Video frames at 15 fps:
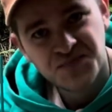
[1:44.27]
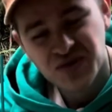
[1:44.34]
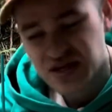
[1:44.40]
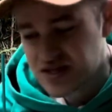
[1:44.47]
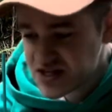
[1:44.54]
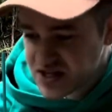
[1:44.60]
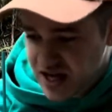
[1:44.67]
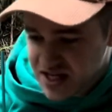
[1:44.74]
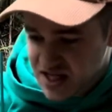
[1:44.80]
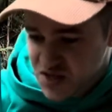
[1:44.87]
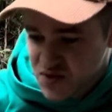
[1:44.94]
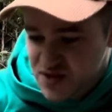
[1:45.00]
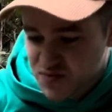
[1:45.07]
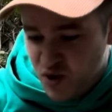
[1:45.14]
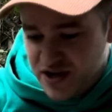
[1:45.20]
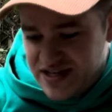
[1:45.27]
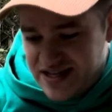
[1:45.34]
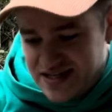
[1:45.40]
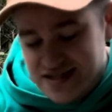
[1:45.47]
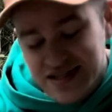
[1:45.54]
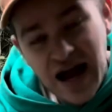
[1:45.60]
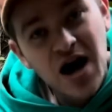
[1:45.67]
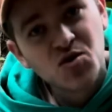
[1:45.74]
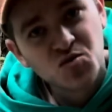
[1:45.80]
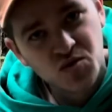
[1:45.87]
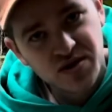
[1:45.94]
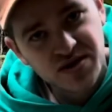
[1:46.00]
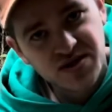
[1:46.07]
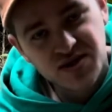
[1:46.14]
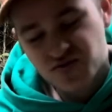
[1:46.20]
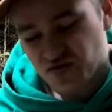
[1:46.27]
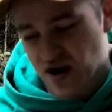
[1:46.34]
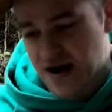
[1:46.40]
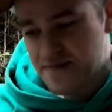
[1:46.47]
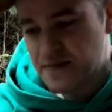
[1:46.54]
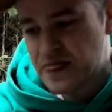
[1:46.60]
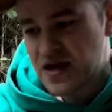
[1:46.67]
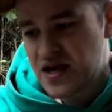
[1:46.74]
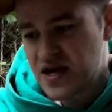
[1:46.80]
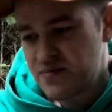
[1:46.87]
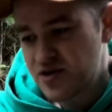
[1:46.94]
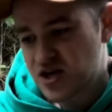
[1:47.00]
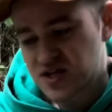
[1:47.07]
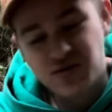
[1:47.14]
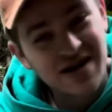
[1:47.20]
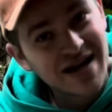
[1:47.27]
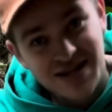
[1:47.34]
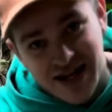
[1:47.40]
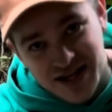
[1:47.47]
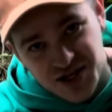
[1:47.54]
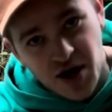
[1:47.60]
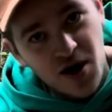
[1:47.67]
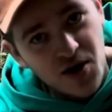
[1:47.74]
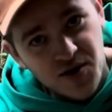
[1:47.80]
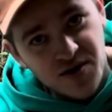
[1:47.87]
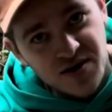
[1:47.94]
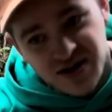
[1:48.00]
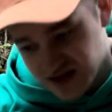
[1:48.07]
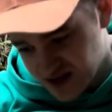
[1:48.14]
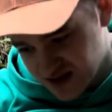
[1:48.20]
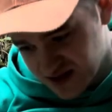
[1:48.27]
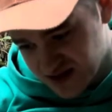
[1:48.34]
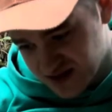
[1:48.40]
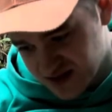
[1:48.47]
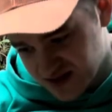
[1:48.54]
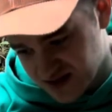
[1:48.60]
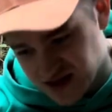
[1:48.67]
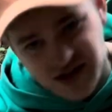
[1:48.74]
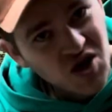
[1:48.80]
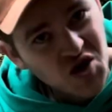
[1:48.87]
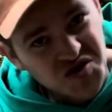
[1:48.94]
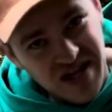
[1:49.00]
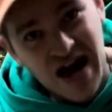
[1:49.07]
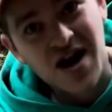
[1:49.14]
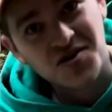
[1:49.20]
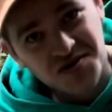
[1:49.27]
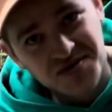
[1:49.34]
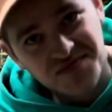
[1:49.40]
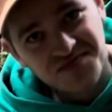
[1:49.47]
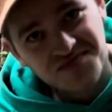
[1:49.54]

In this case, this one's pointing downwards, right? Because when I let go, it goes down.